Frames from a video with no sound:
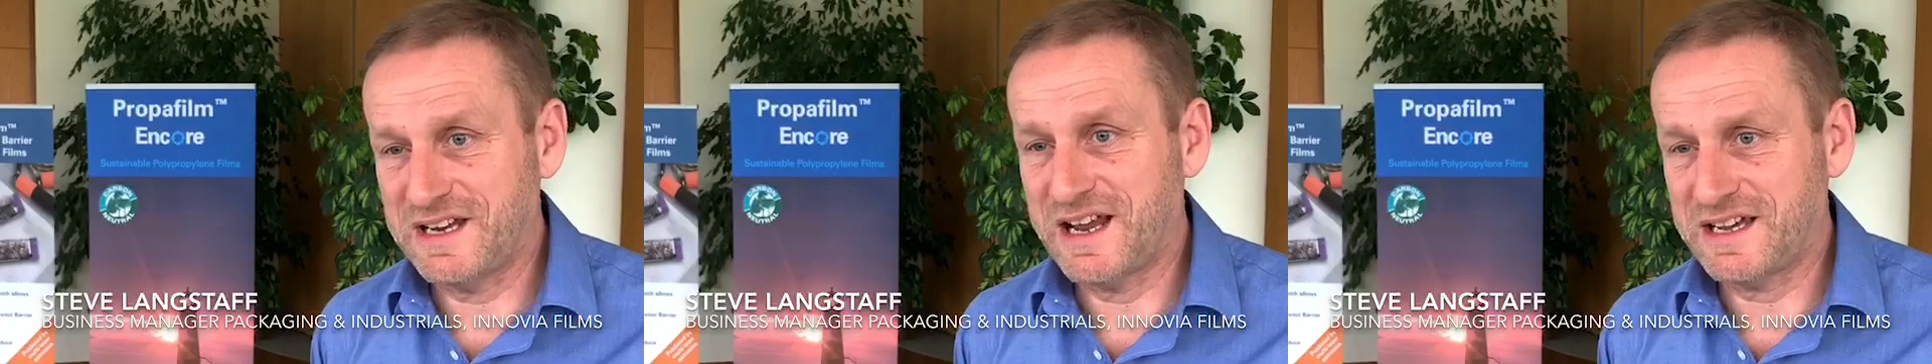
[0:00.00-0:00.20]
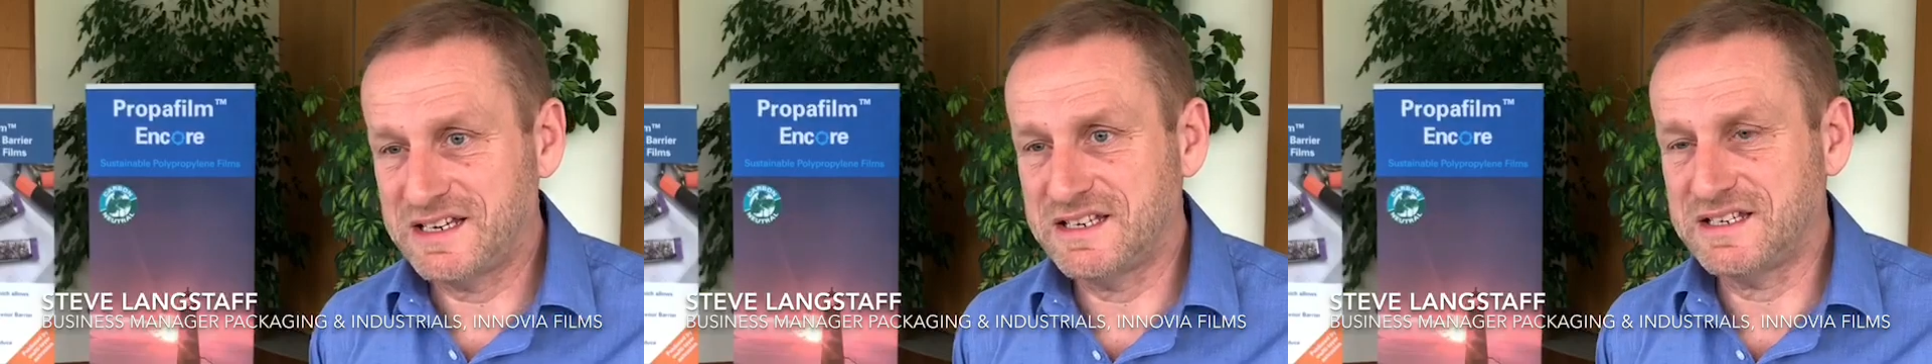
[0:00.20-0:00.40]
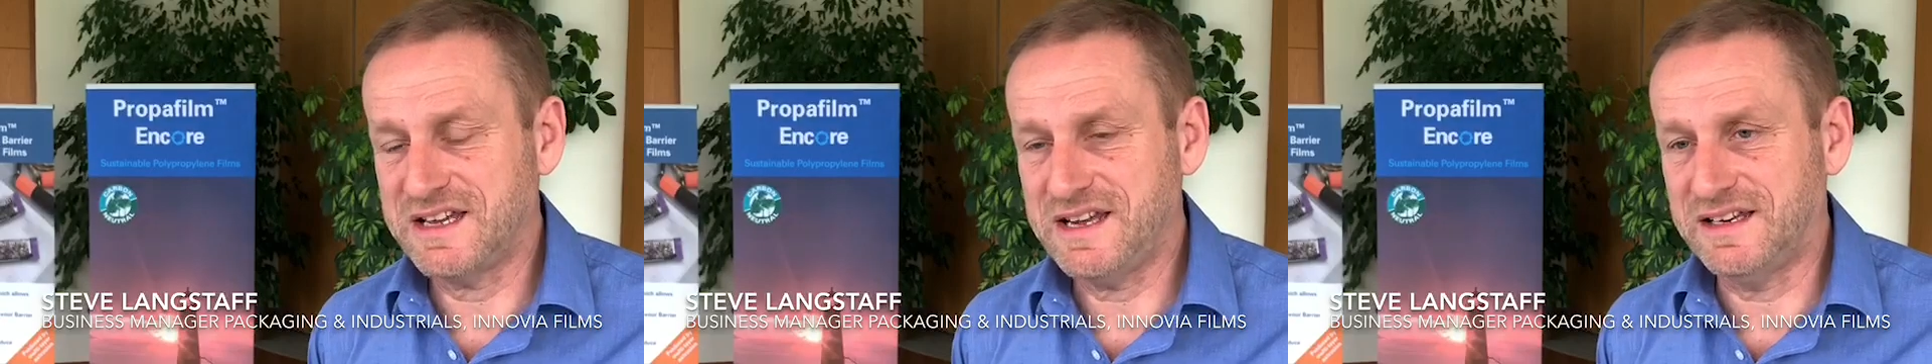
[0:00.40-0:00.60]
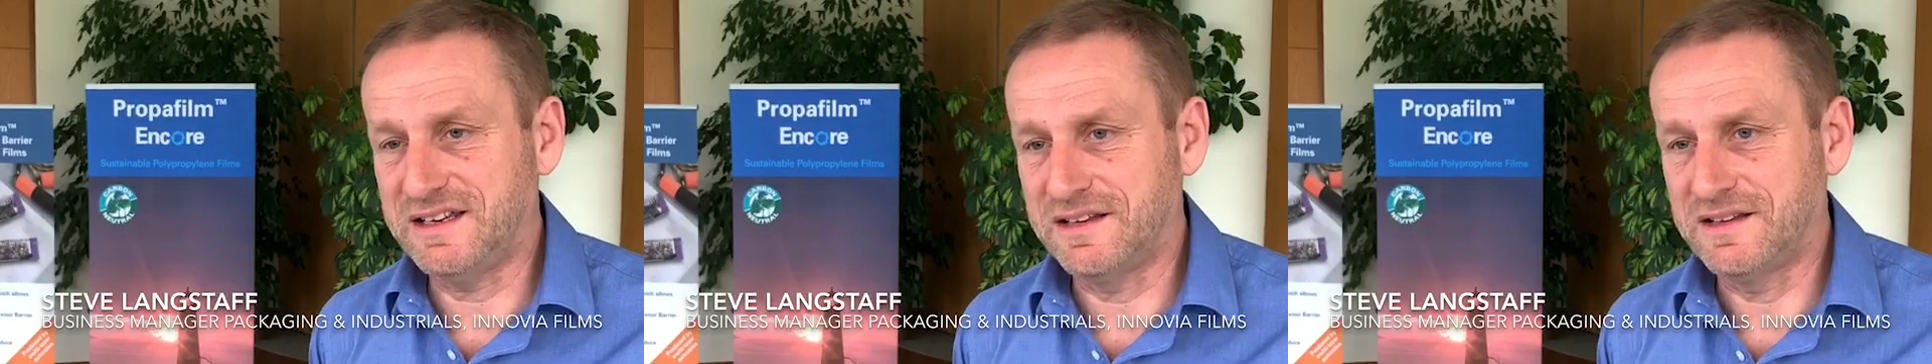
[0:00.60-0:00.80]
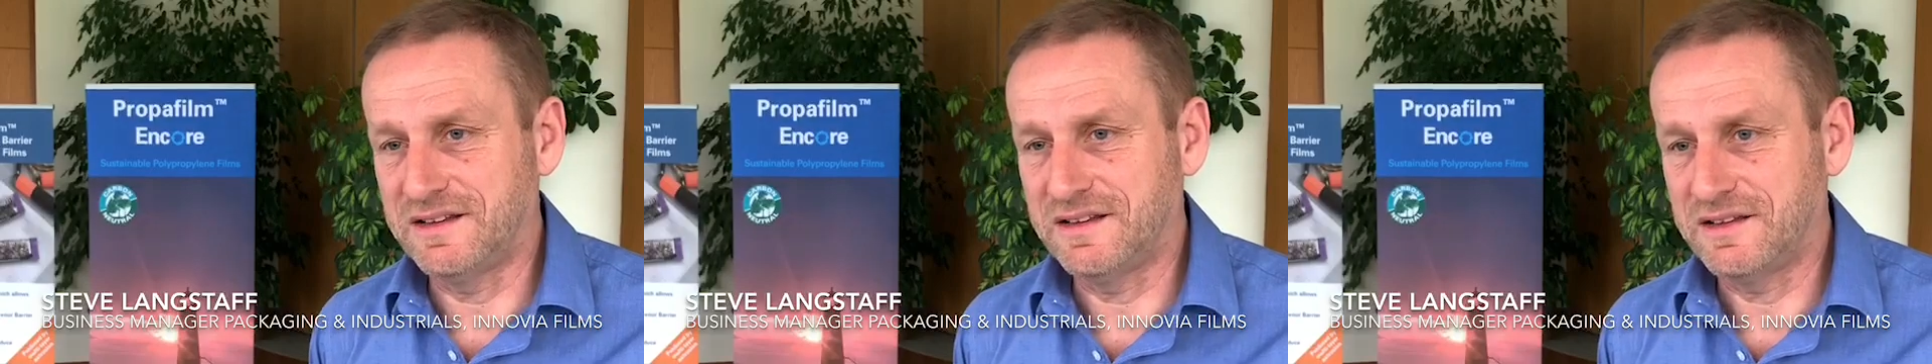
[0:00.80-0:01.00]

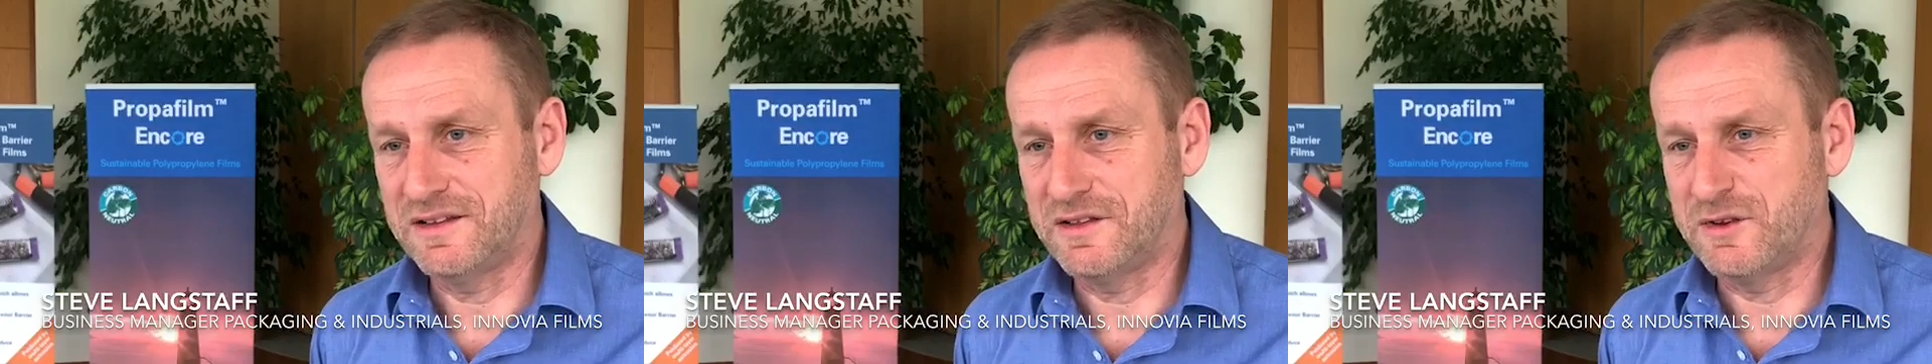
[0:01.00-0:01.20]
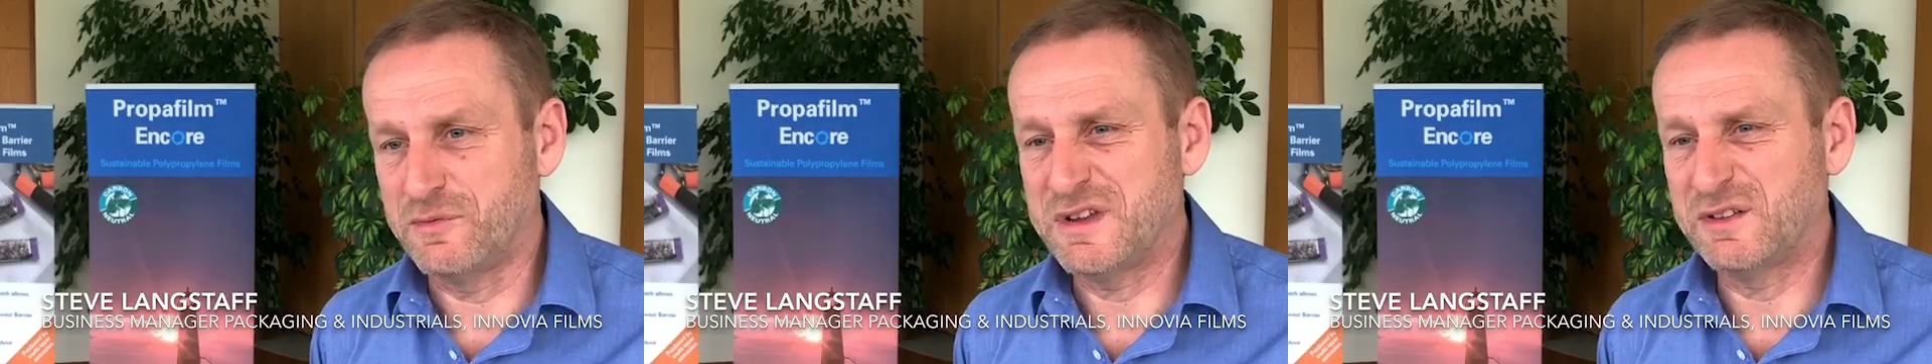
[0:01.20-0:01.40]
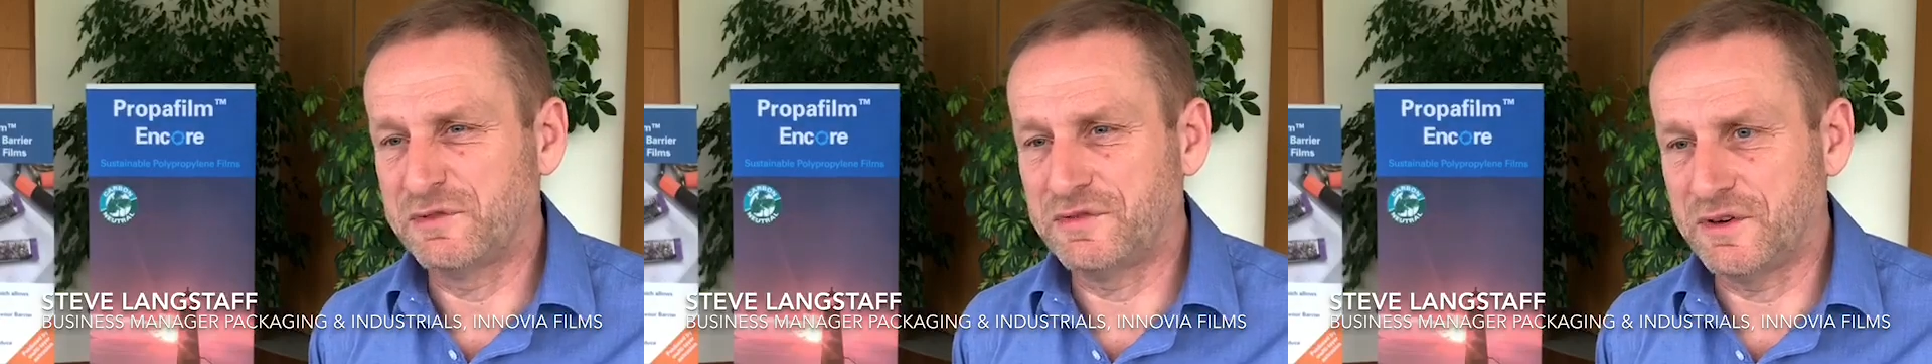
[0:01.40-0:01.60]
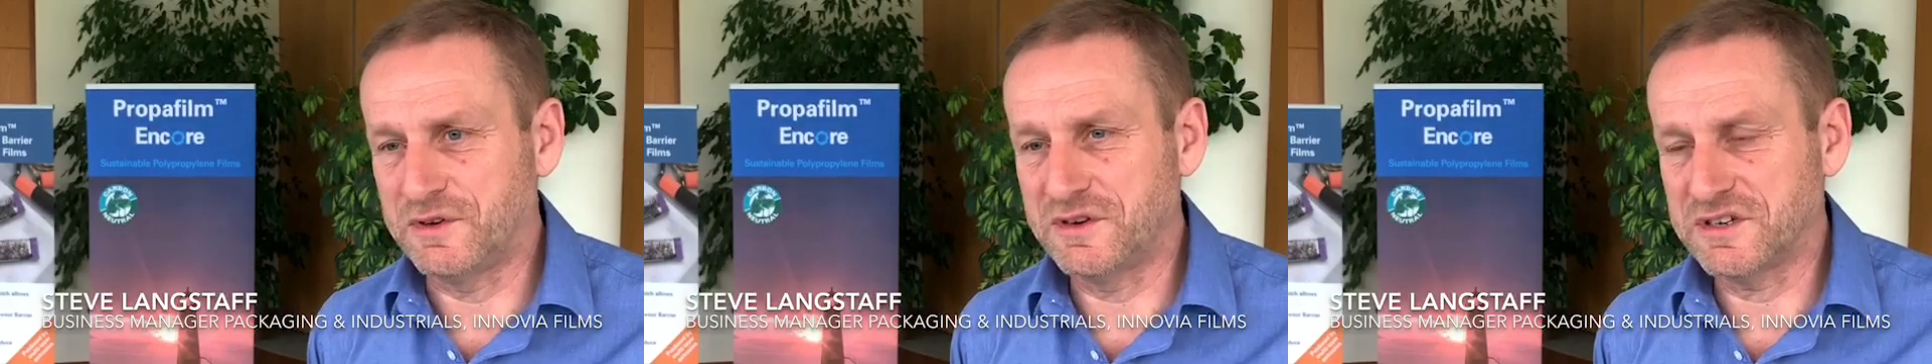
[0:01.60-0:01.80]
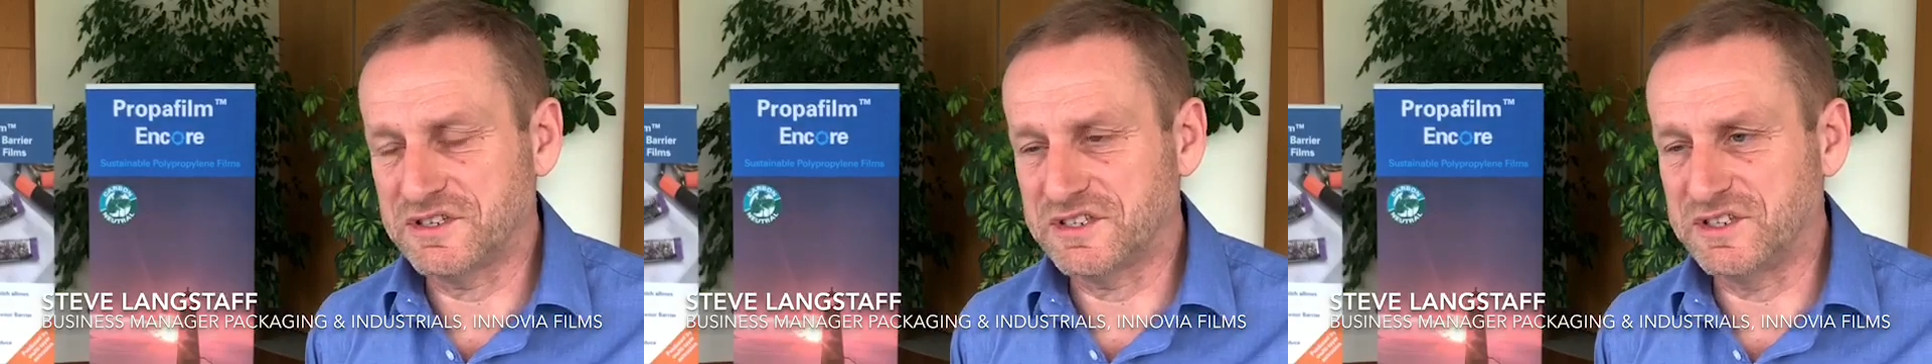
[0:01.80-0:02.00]
nineteen, the real
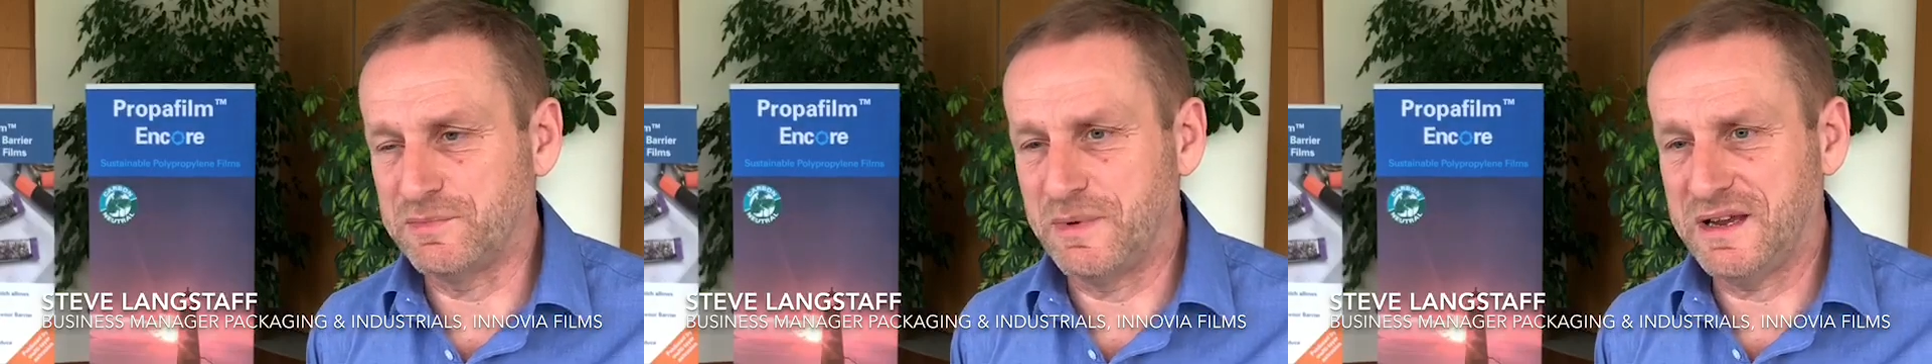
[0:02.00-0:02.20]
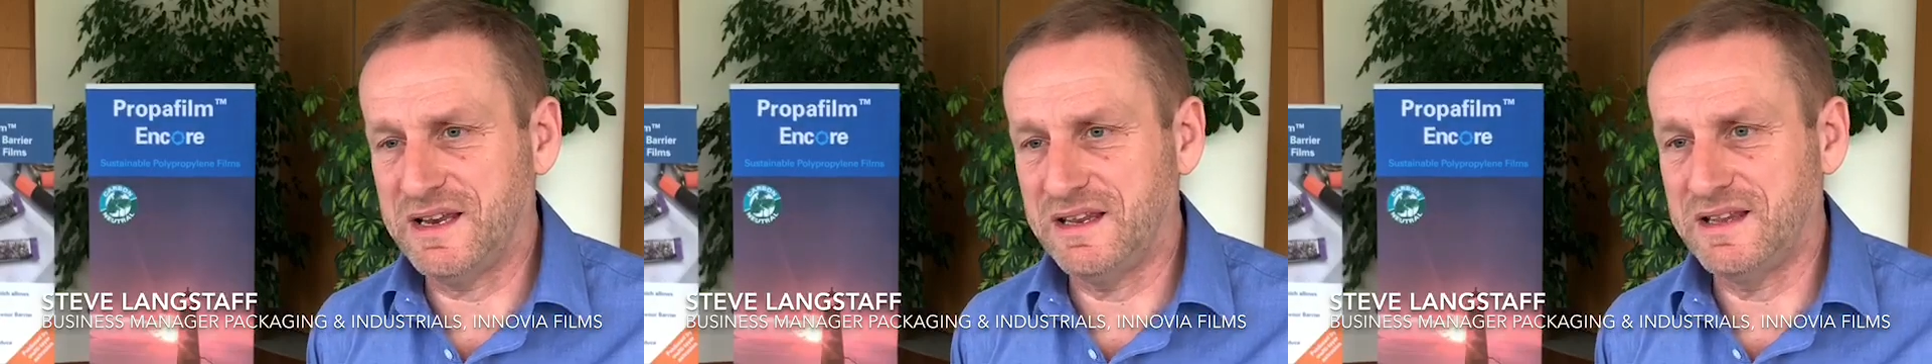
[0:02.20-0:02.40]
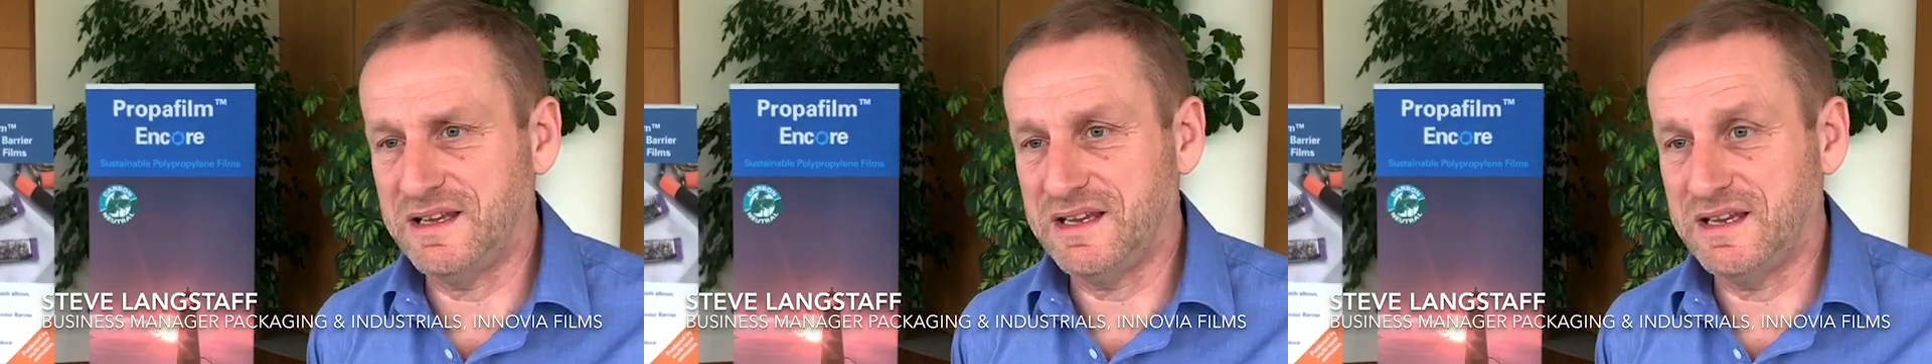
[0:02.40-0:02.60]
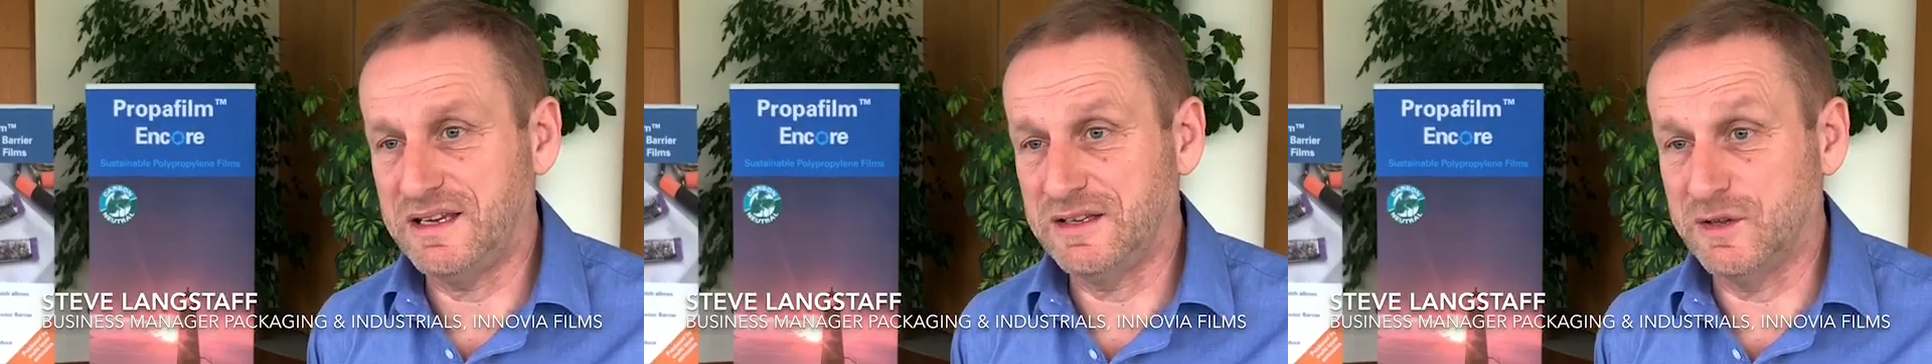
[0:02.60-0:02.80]
focus has been the,